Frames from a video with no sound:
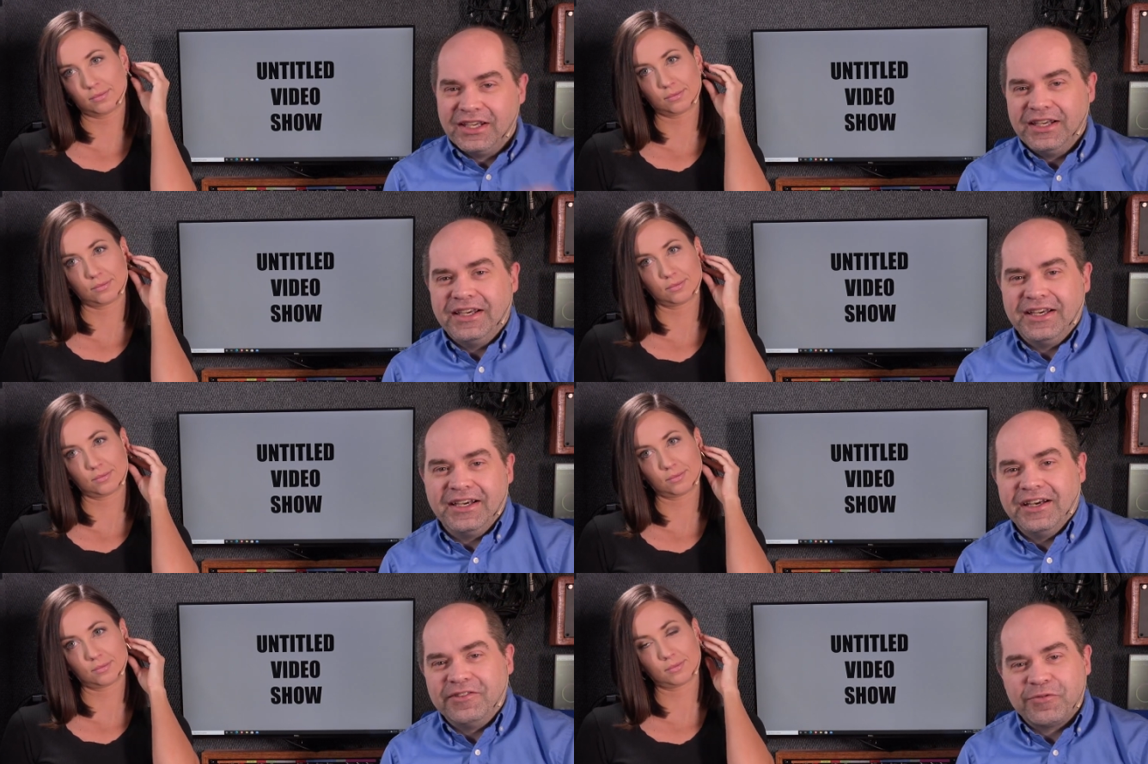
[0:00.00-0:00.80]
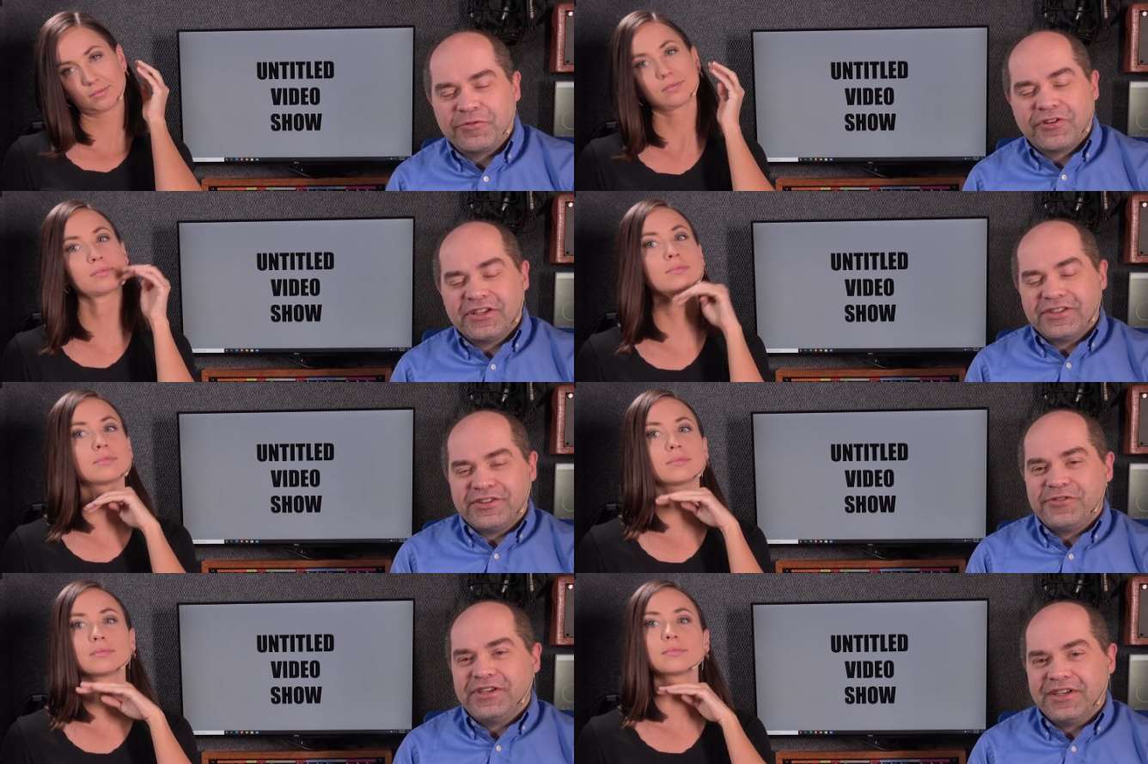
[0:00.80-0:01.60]
Speaker 1: And what we're trying to
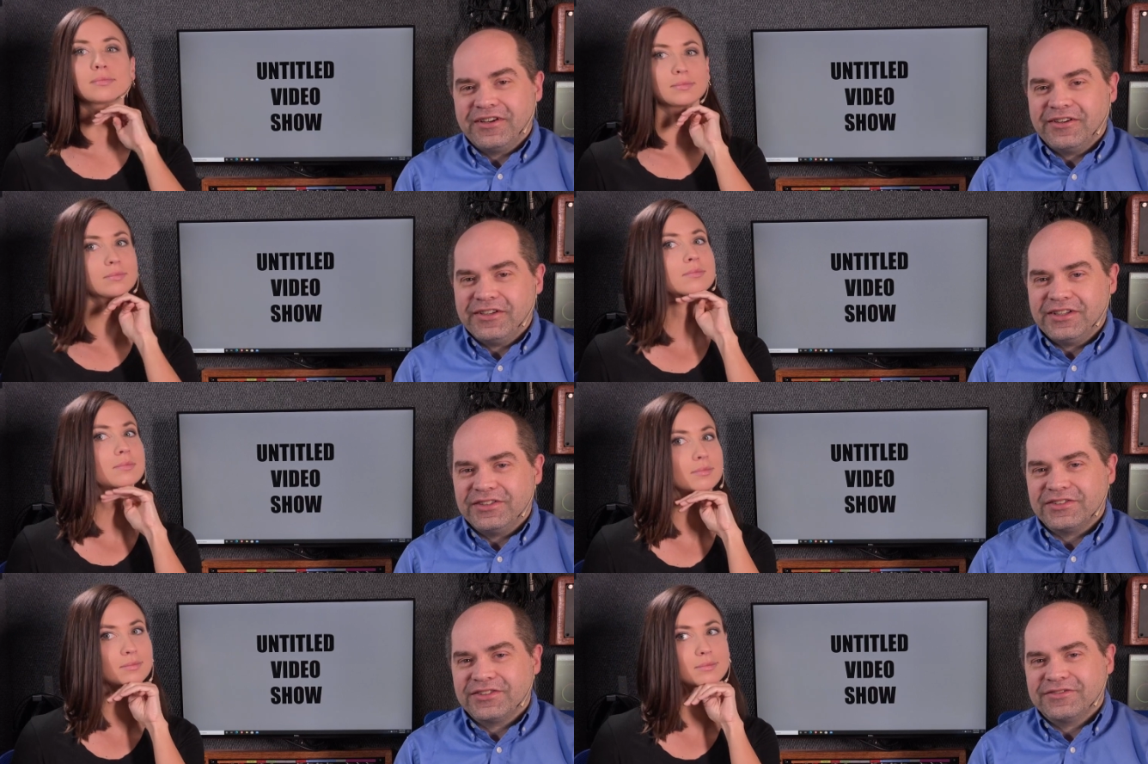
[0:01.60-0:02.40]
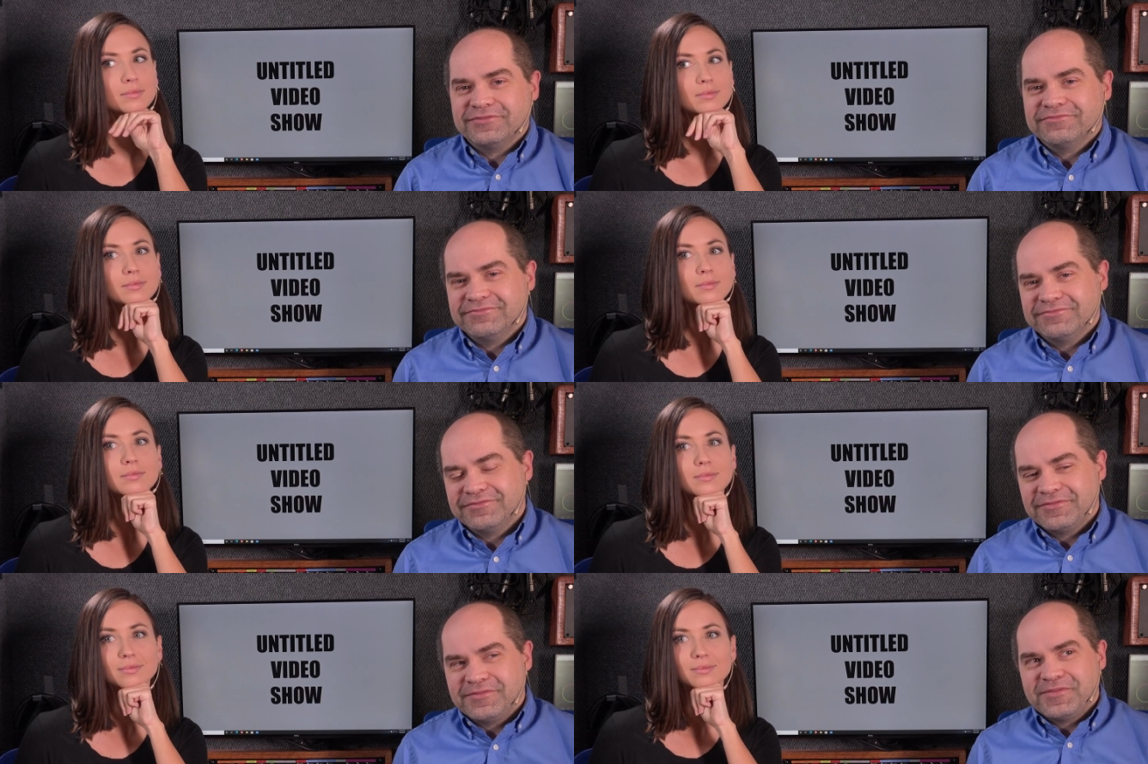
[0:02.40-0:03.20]
do here is
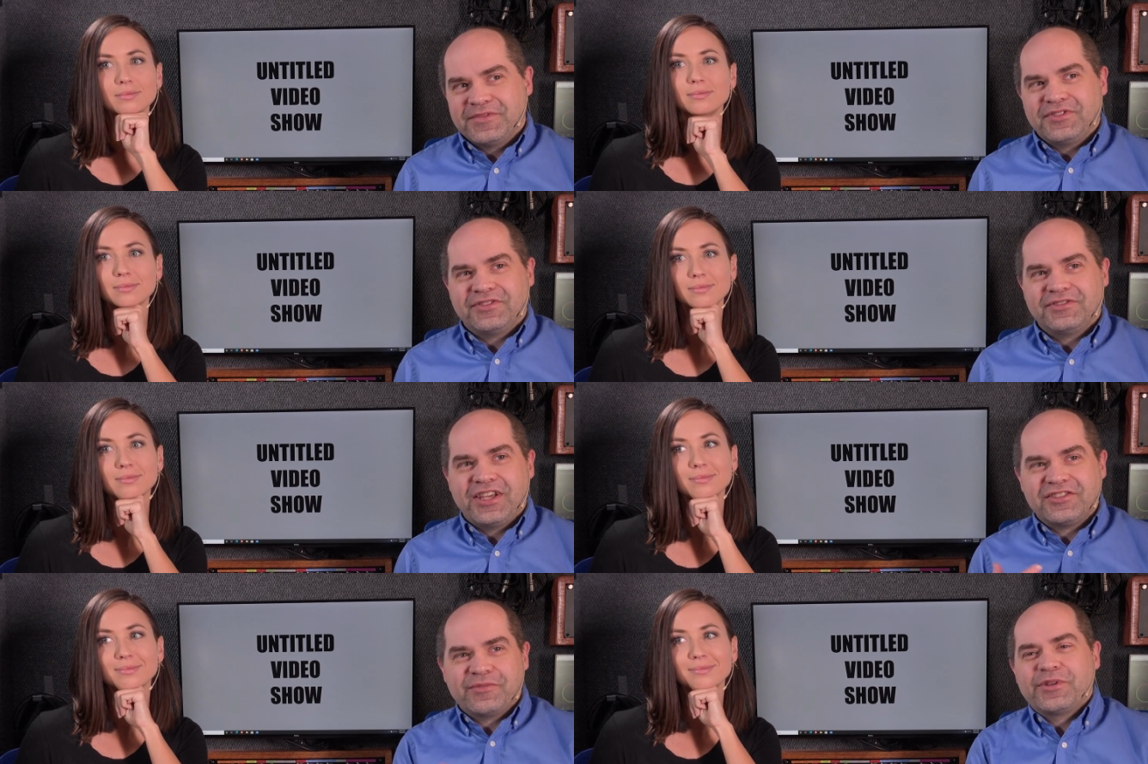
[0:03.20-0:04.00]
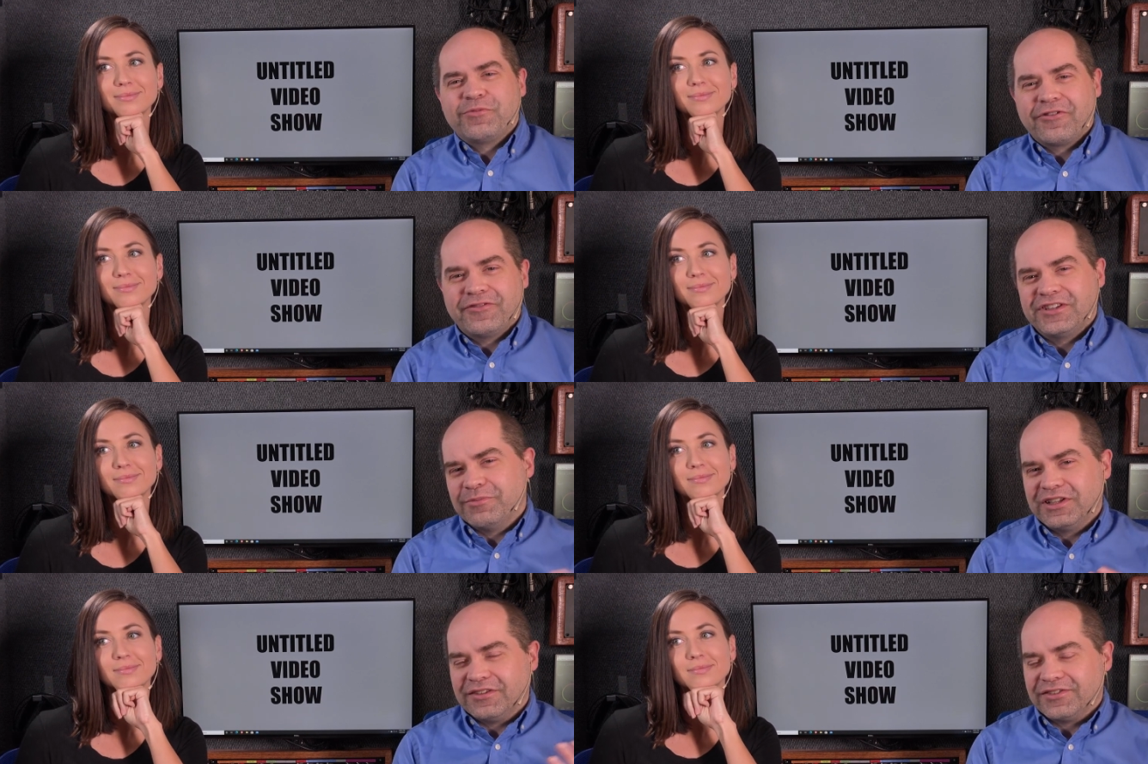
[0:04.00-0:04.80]
teach some of the more
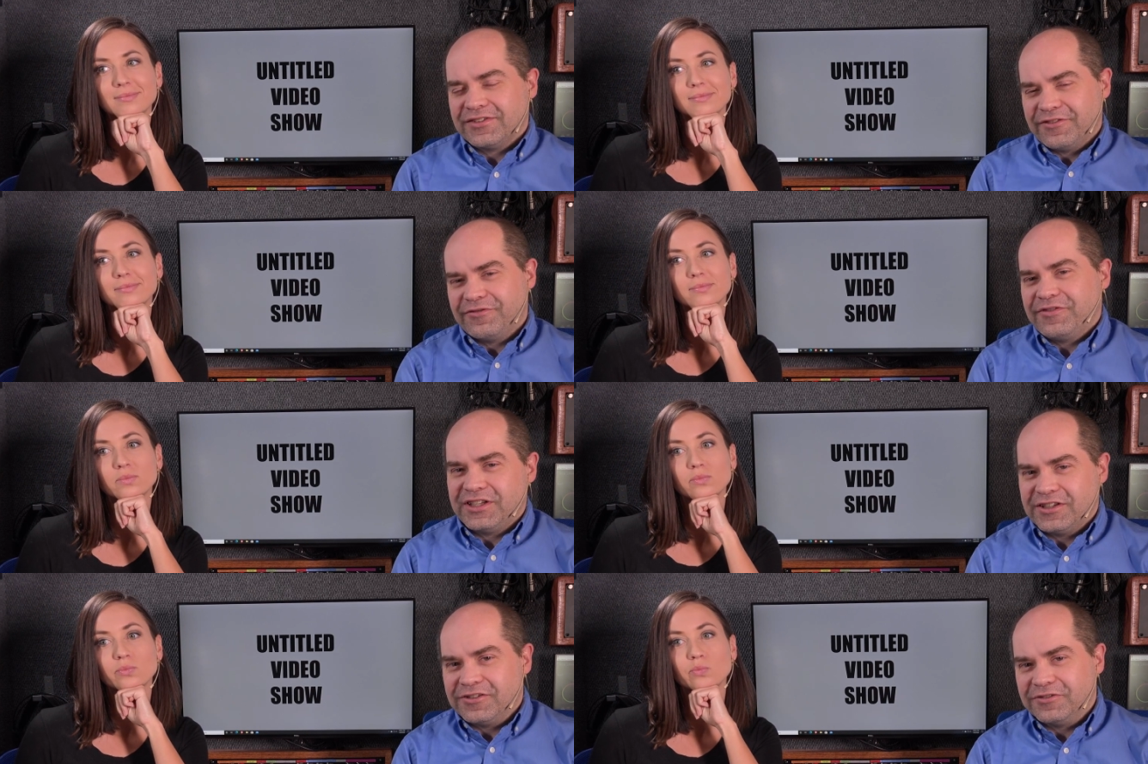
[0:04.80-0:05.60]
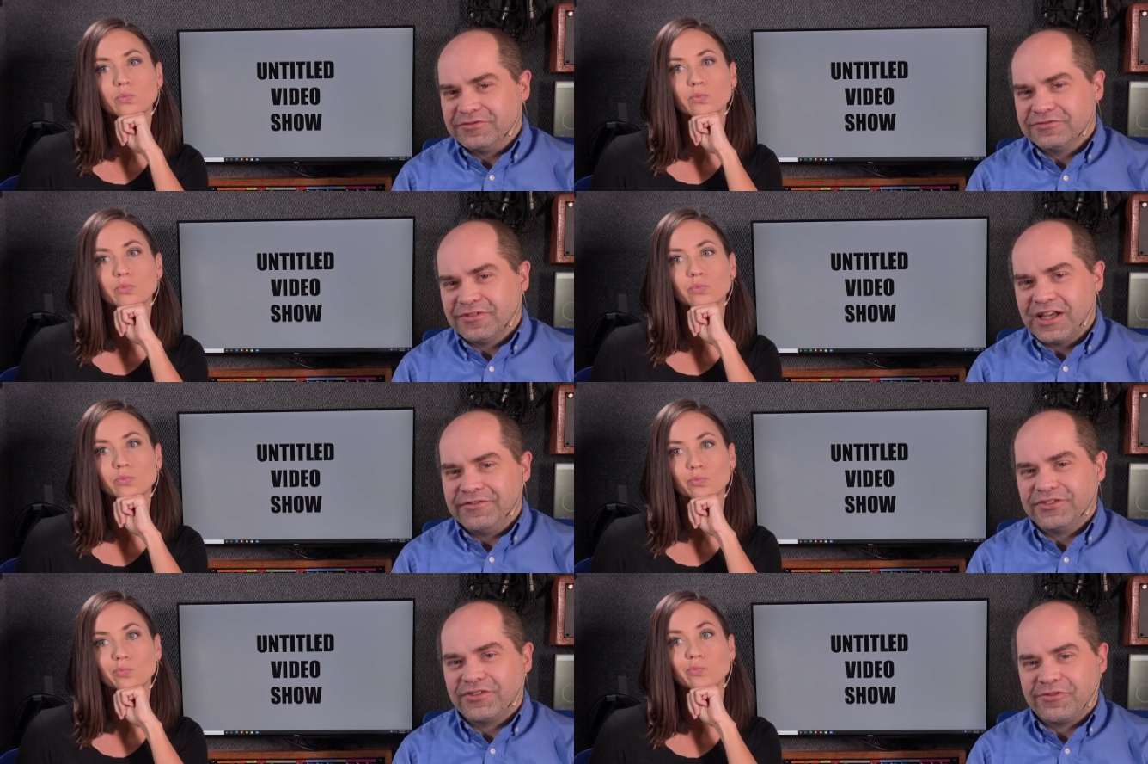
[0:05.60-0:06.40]
fundamentals of video
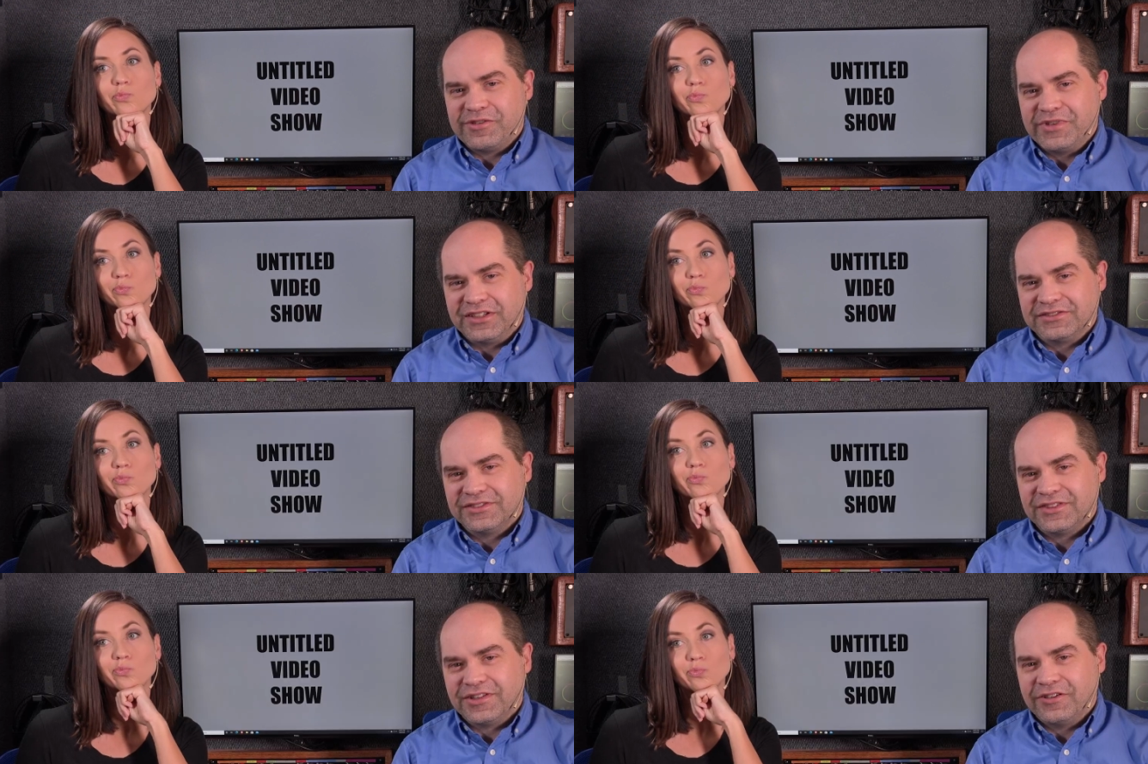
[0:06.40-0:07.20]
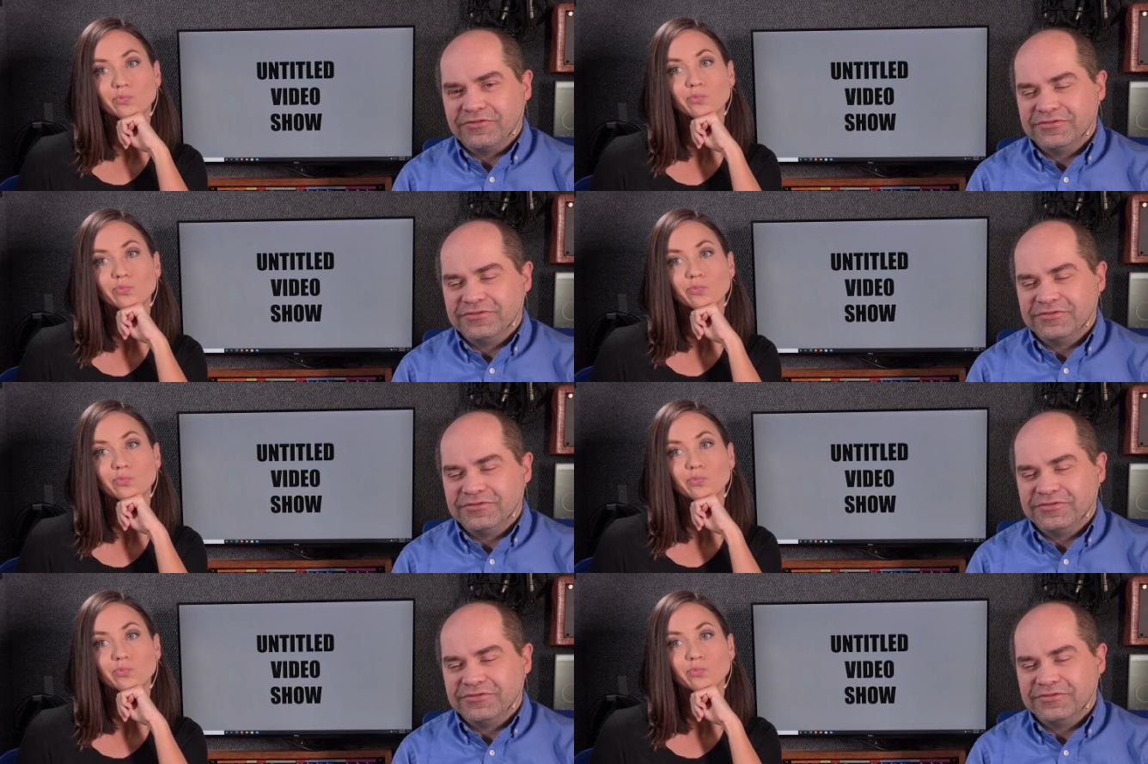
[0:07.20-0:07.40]
live streaming. So,